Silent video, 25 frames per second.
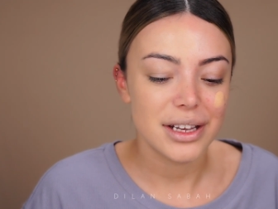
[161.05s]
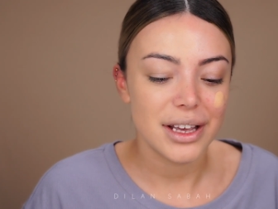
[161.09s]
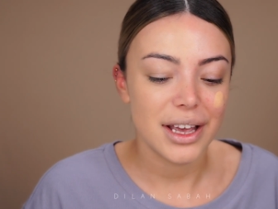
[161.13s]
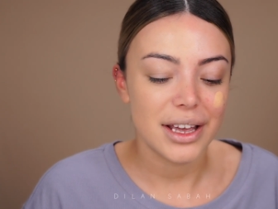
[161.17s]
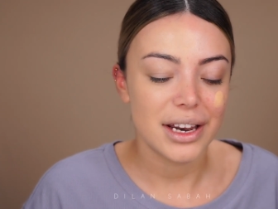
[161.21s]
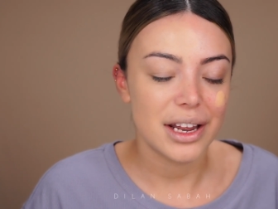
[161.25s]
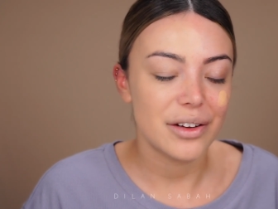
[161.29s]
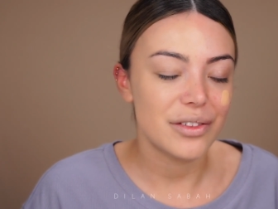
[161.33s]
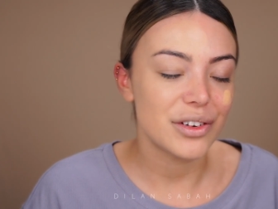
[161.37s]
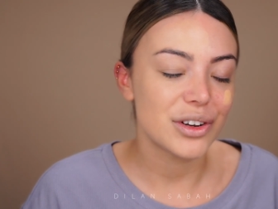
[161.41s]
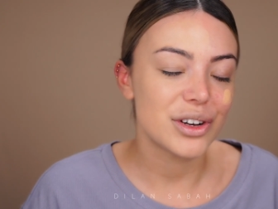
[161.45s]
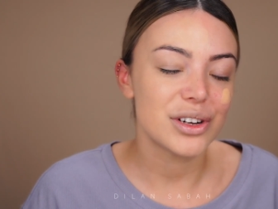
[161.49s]

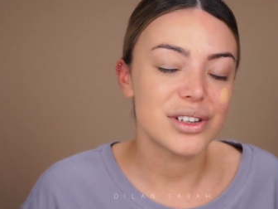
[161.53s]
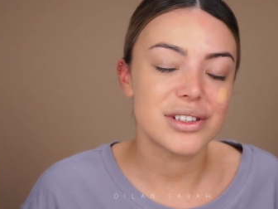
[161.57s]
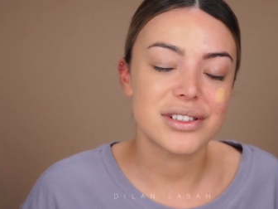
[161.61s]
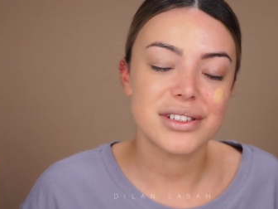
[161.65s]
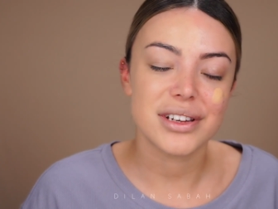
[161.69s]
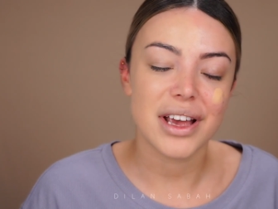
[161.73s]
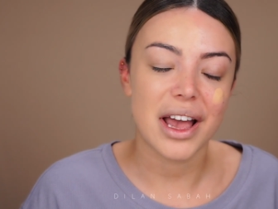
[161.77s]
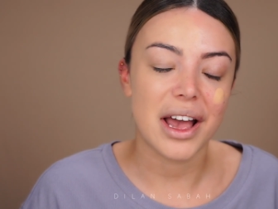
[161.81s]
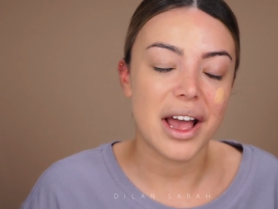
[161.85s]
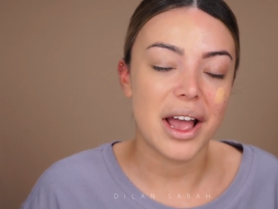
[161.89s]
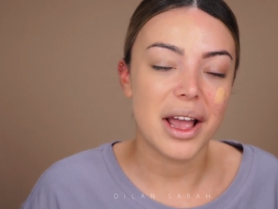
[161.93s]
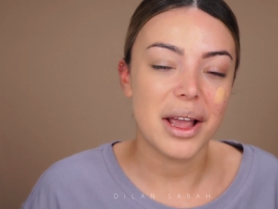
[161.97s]
and have a good
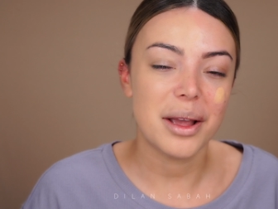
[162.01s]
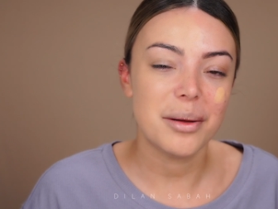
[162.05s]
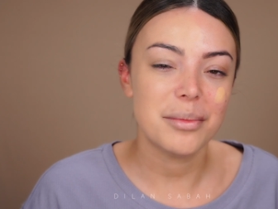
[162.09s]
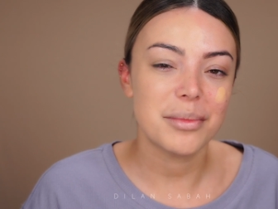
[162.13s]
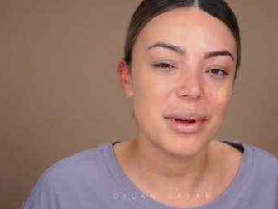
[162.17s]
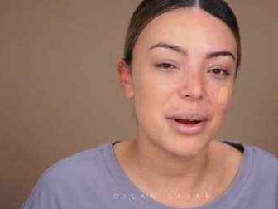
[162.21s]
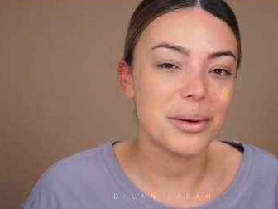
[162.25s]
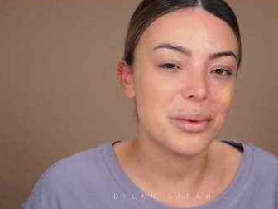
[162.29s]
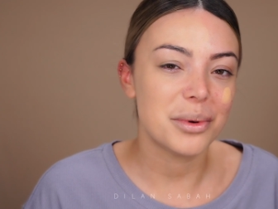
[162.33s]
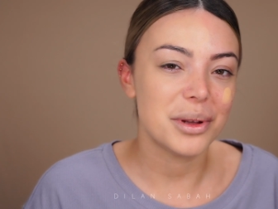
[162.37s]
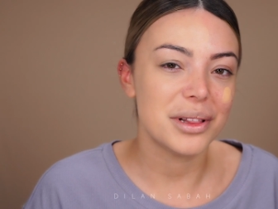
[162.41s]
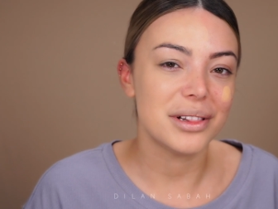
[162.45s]
time
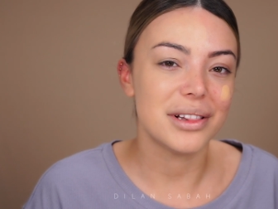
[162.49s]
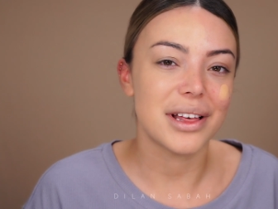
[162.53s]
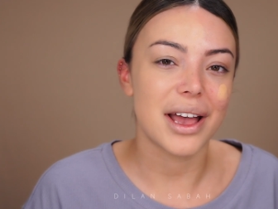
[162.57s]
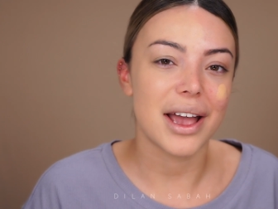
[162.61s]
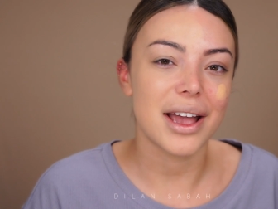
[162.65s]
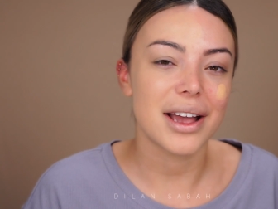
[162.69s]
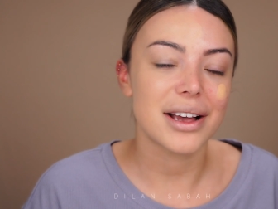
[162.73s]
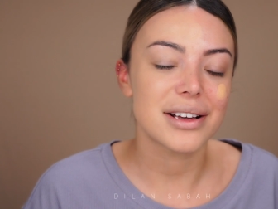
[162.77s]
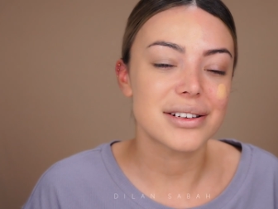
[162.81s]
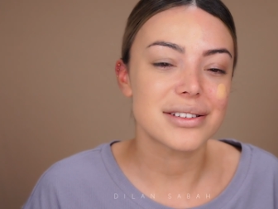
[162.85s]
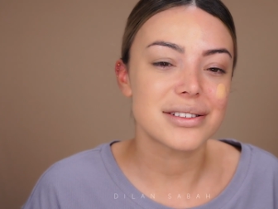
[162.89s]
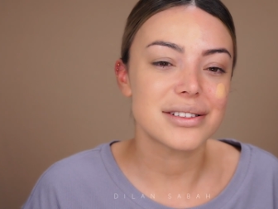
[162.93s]
and
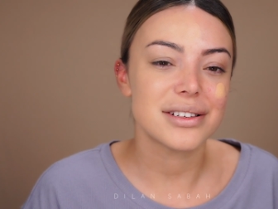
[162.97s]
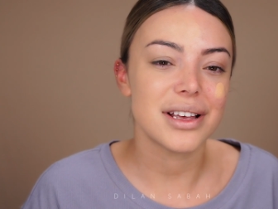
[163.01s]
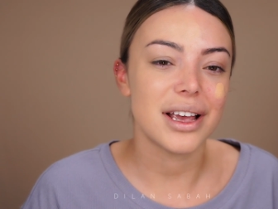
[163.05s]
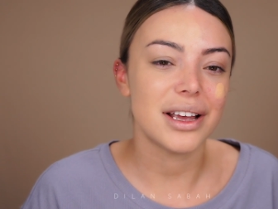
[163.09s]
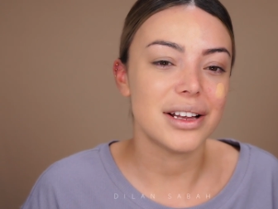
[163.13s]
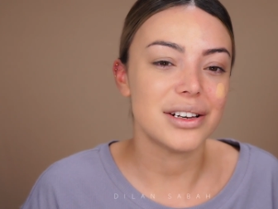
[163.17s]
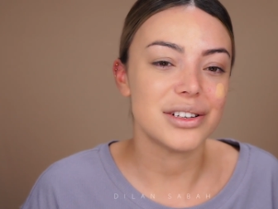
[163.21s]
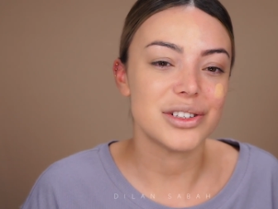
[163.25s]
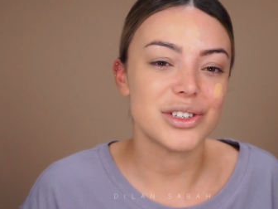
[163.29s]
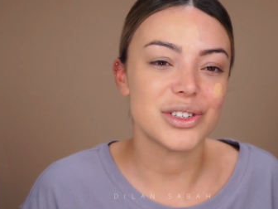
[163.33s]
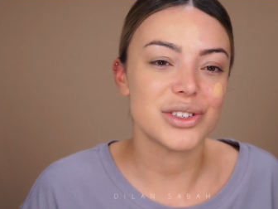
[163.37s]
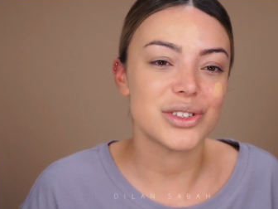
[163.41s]
relax
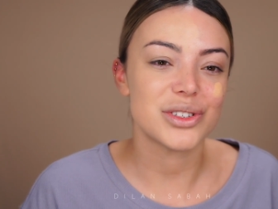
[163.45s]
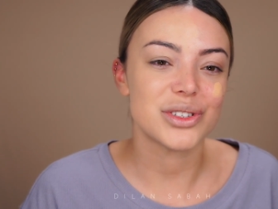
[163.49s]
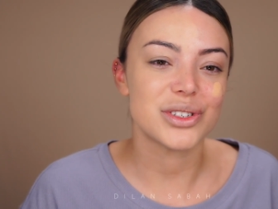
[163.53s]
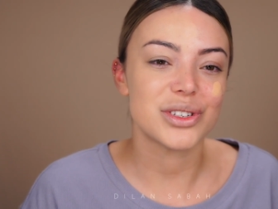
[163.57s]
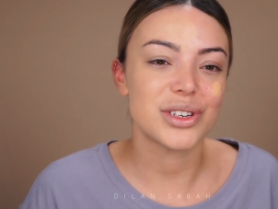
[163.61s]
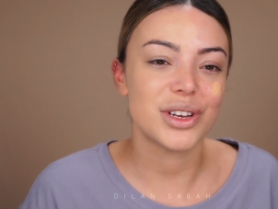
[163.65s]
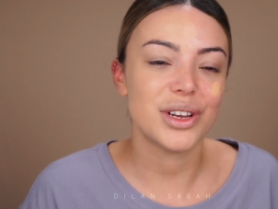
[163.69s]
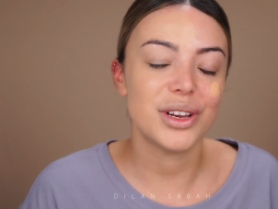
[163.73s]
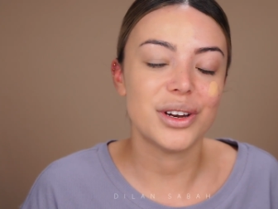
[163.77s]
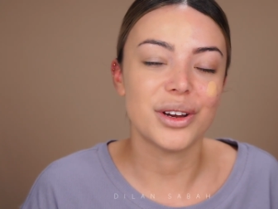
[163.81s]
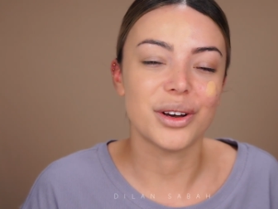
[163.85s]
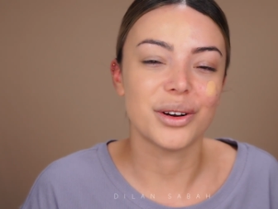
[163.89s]
and
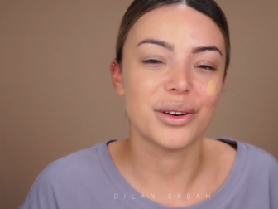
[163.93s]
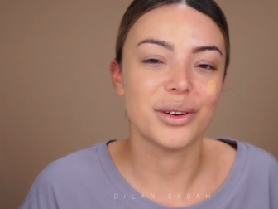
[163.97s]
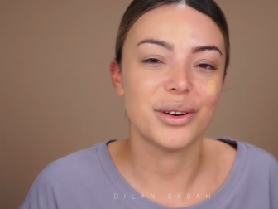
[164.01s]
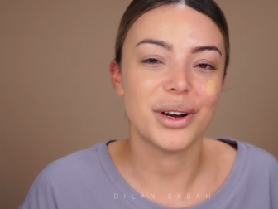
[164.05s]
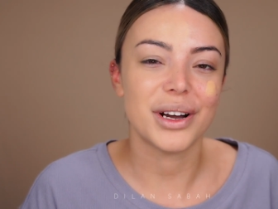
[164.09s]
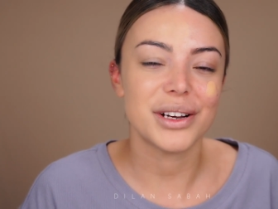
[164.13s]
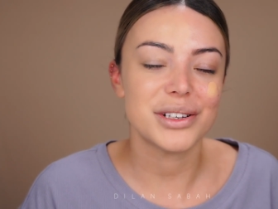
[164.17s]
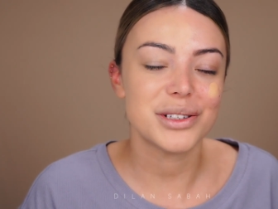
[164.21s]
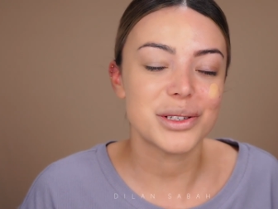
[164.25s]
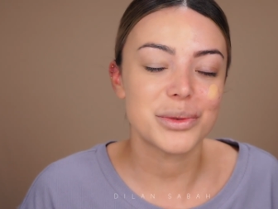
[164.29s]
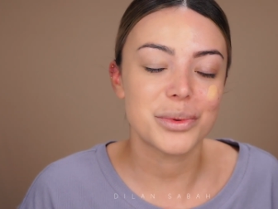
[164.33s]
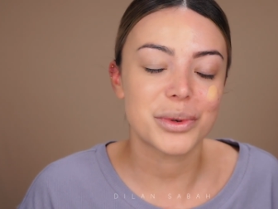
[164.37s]
just, you know,
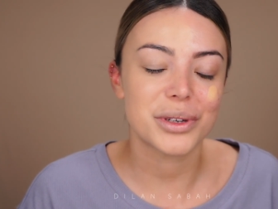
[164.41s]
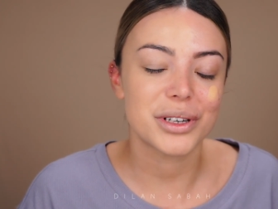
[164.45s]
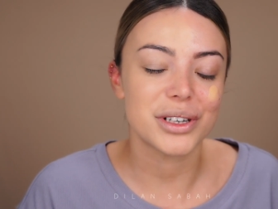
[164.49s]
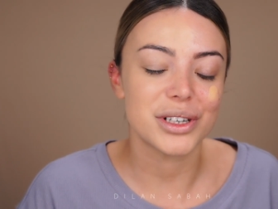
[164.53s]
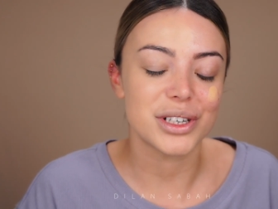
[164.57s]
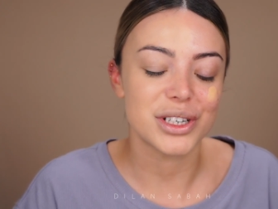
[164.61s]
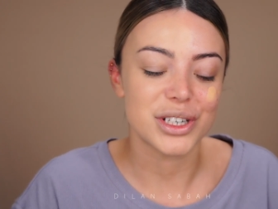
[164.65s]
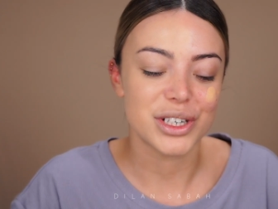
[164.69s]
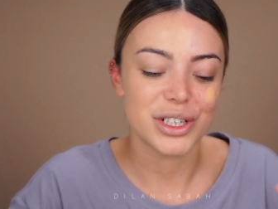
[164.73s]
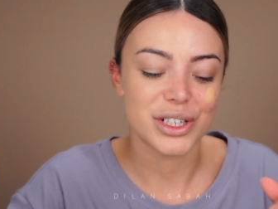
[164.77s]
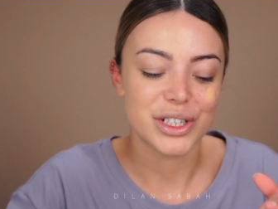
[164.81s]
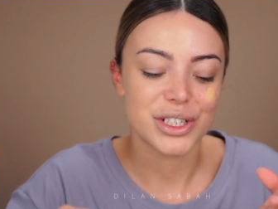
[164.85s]
I just want to